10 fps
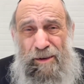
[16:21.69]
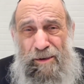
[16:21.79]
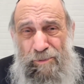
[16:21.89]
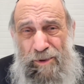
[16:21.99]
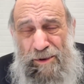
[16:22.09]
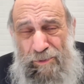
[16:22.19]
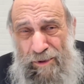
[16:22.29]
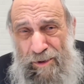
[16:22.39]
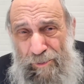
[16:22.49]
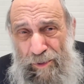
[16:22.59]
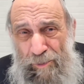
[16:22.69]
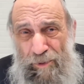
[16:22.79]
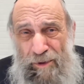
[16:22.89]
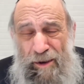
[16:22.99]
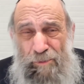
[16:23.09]
mix with
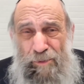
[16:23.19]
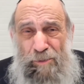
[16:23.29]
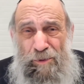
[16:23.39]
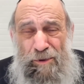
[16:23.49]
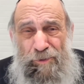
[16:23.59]
people that maybe